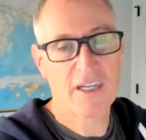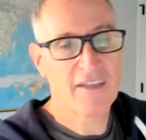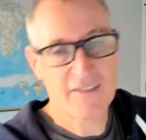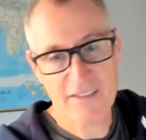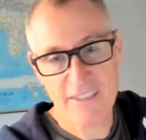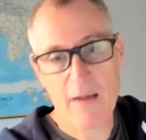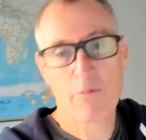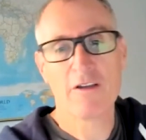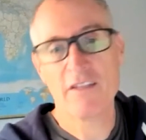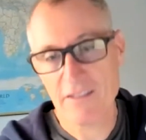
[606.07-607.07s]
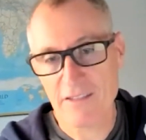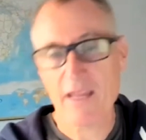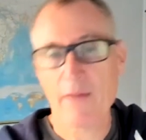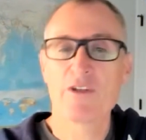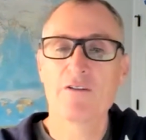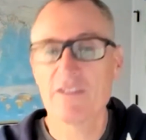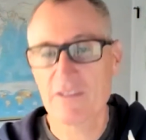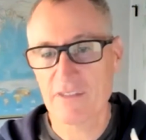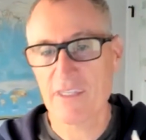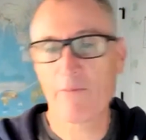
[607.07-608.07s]
this is step one, this is step two, this
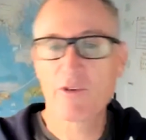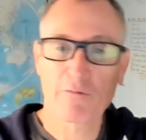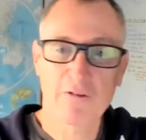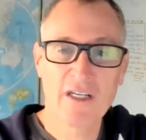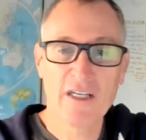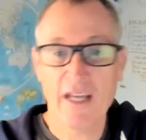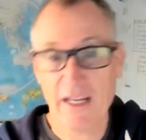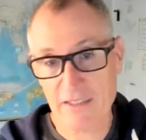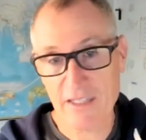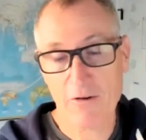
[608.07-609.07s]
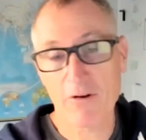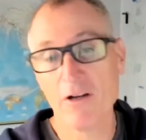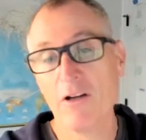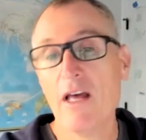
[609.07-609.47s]
is step three, et cetera.